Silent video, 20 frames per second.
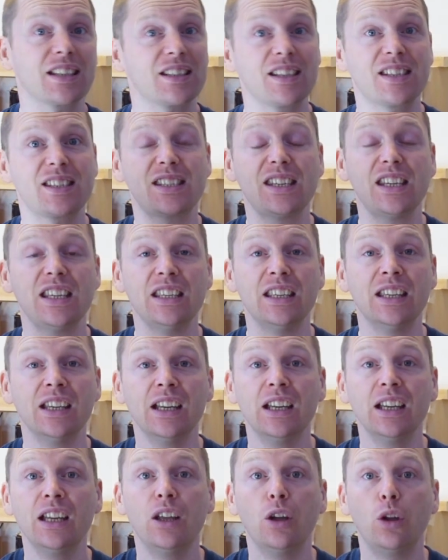to see
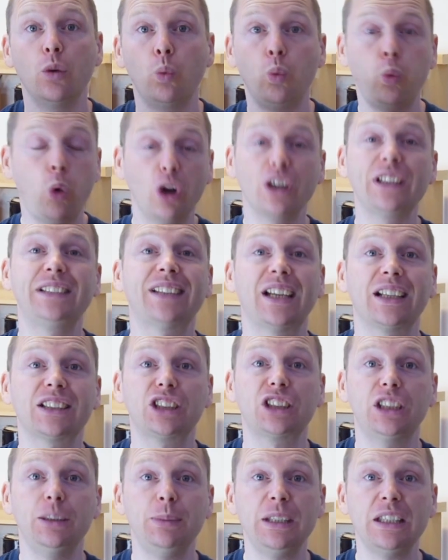what is
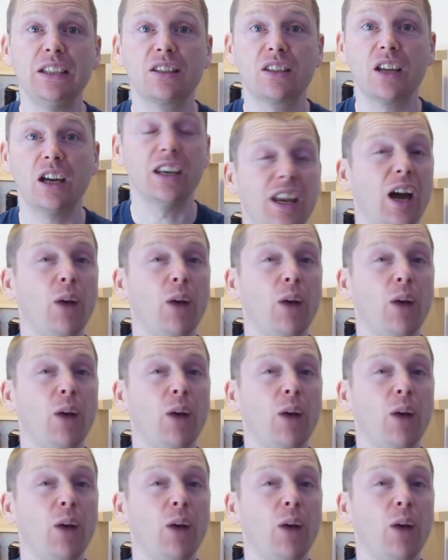actually being done.